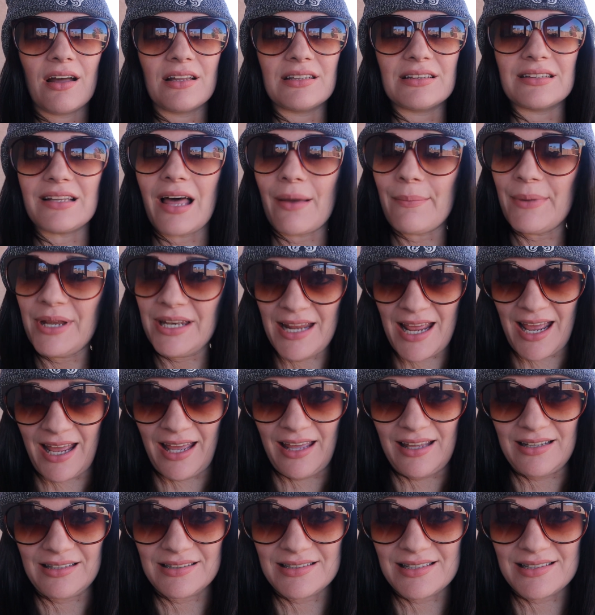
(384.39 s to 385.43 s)
lemon
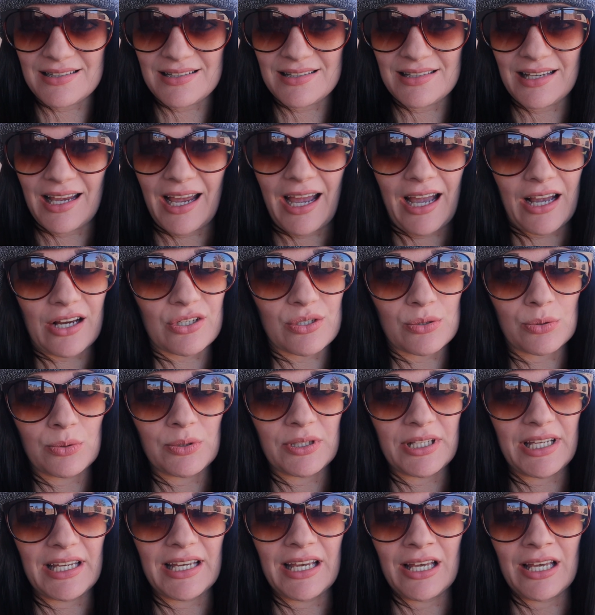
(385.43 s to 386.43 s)
heads actually